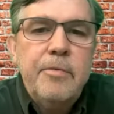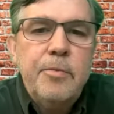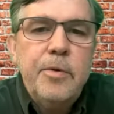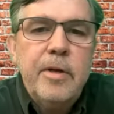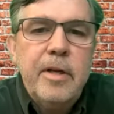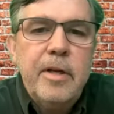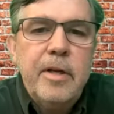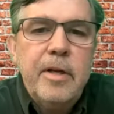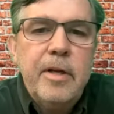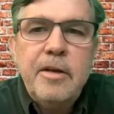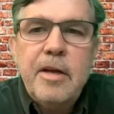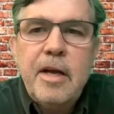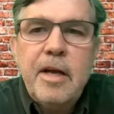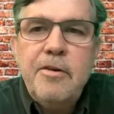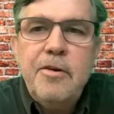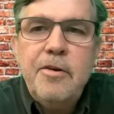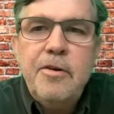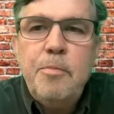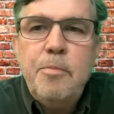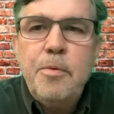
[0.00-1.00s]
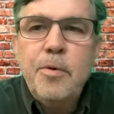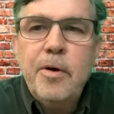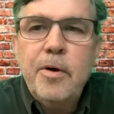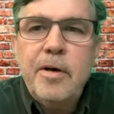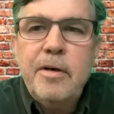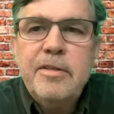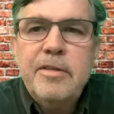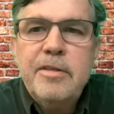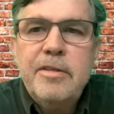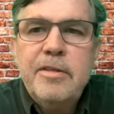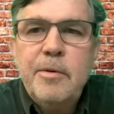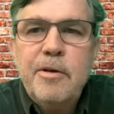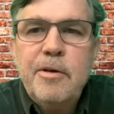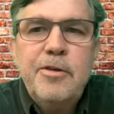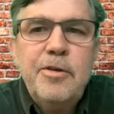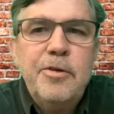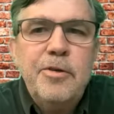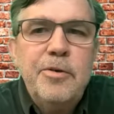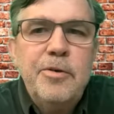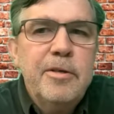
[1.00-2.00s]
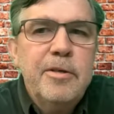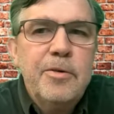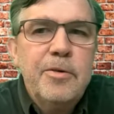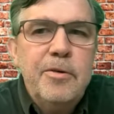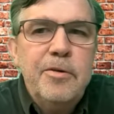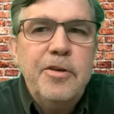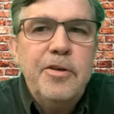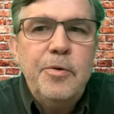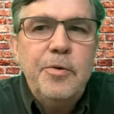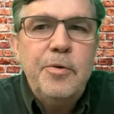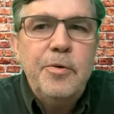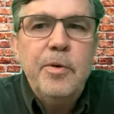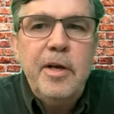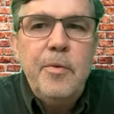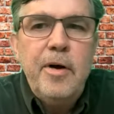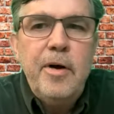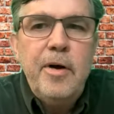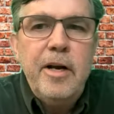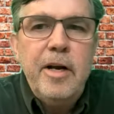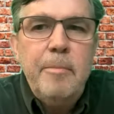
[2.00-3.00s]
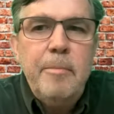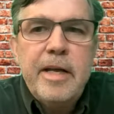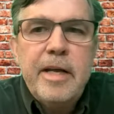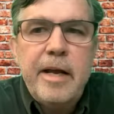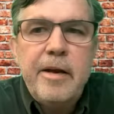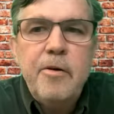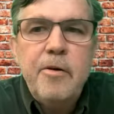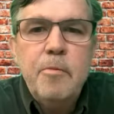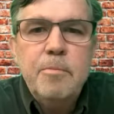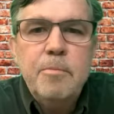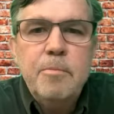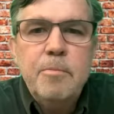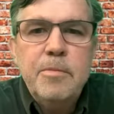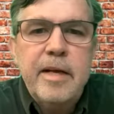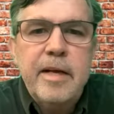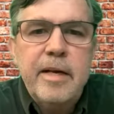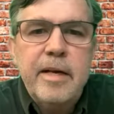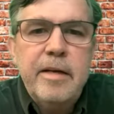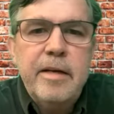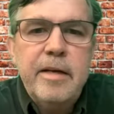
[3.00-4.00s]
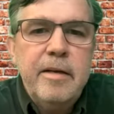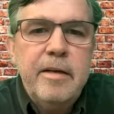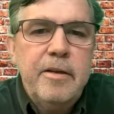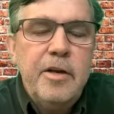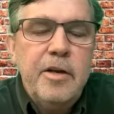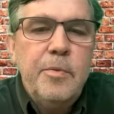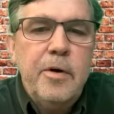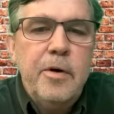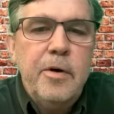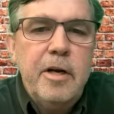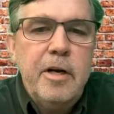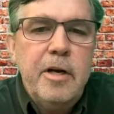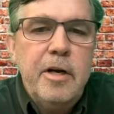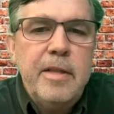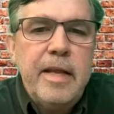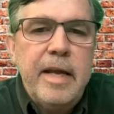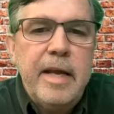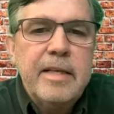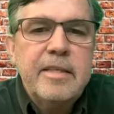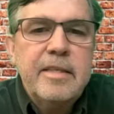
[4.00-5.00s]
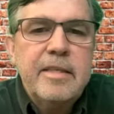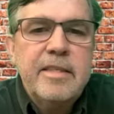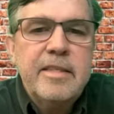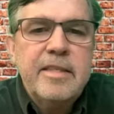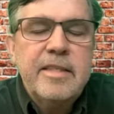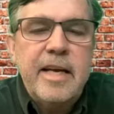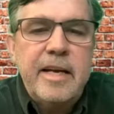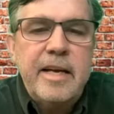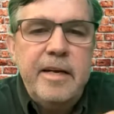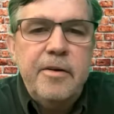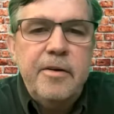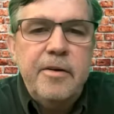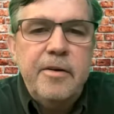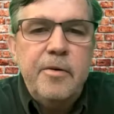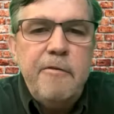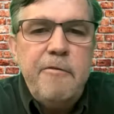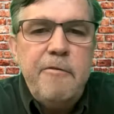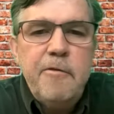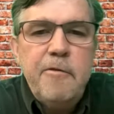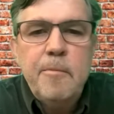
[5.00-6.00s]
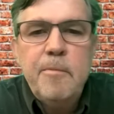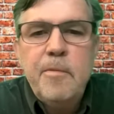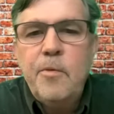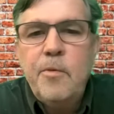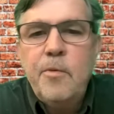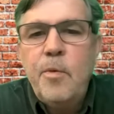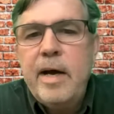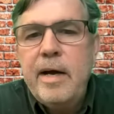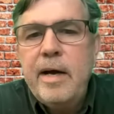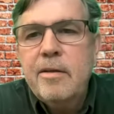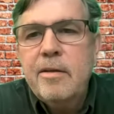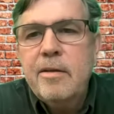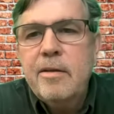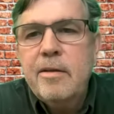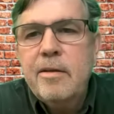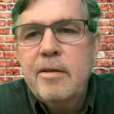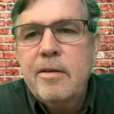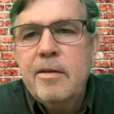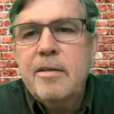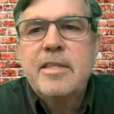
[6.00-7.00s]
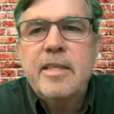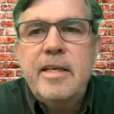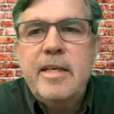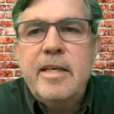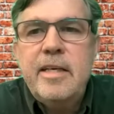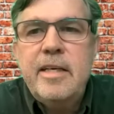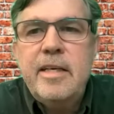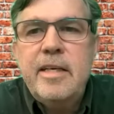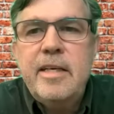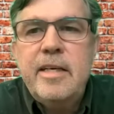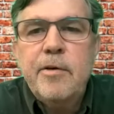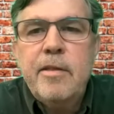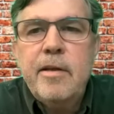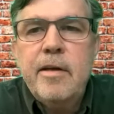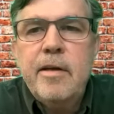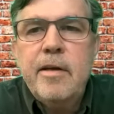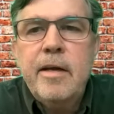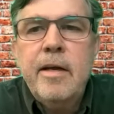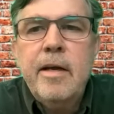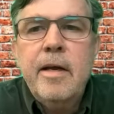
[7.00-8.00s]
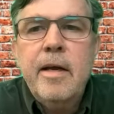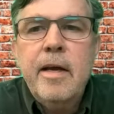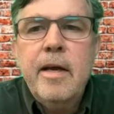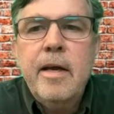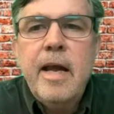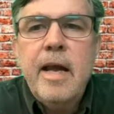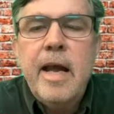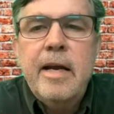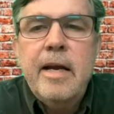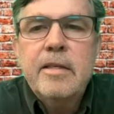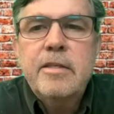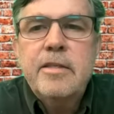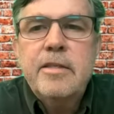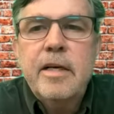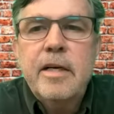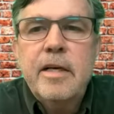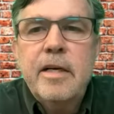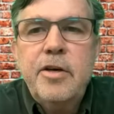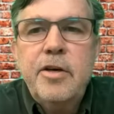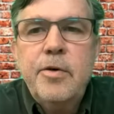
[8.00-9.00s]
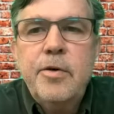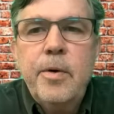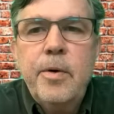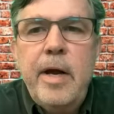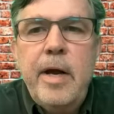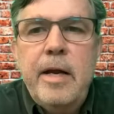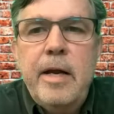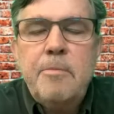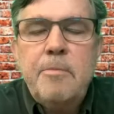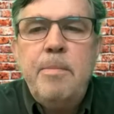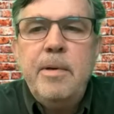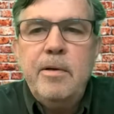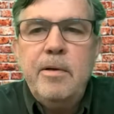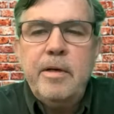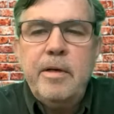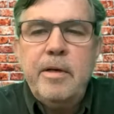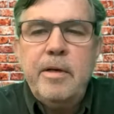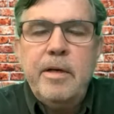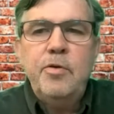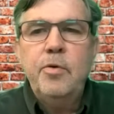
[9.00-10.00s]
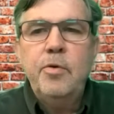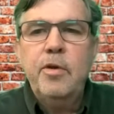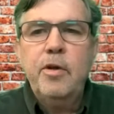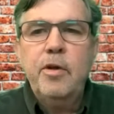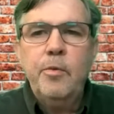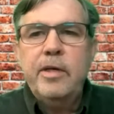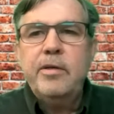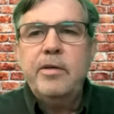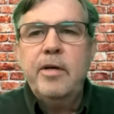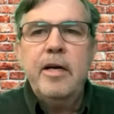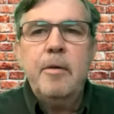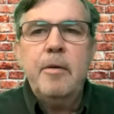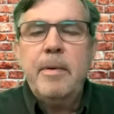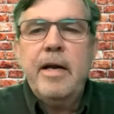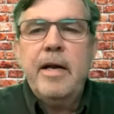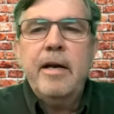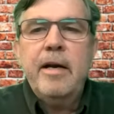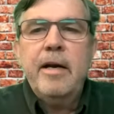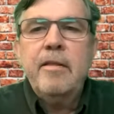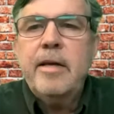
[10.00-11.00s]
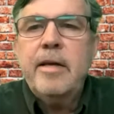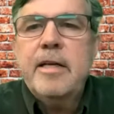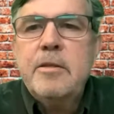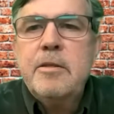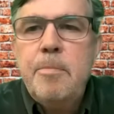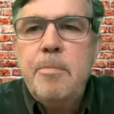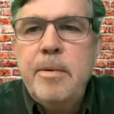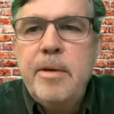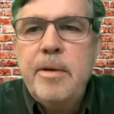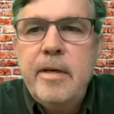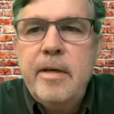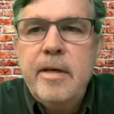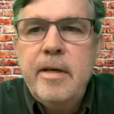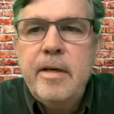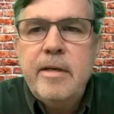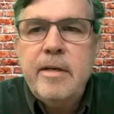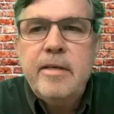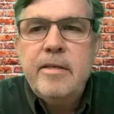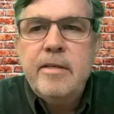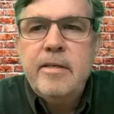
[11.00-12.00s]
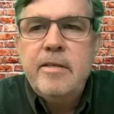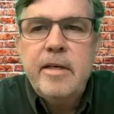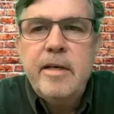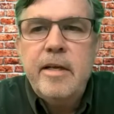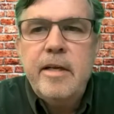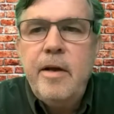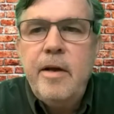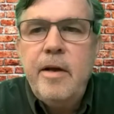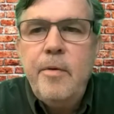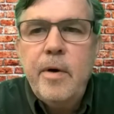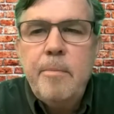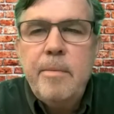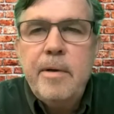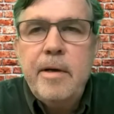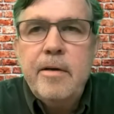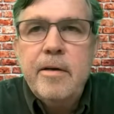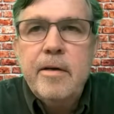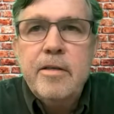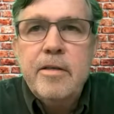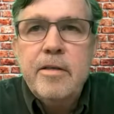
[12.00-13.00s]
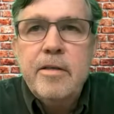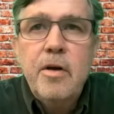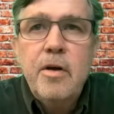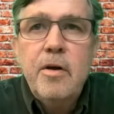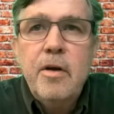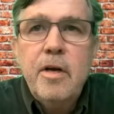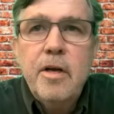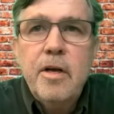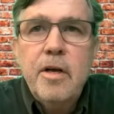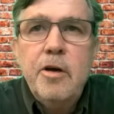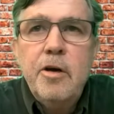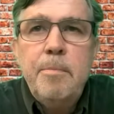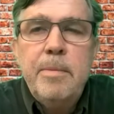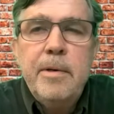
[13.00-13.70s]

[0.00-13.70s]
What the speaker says: And really, a newborn, 0 to 2 years old, you really want them in that home setting. You want them in that setting away from the wild scene of everything. And it's such a great building tool that we talk about at the SBDC anyway, because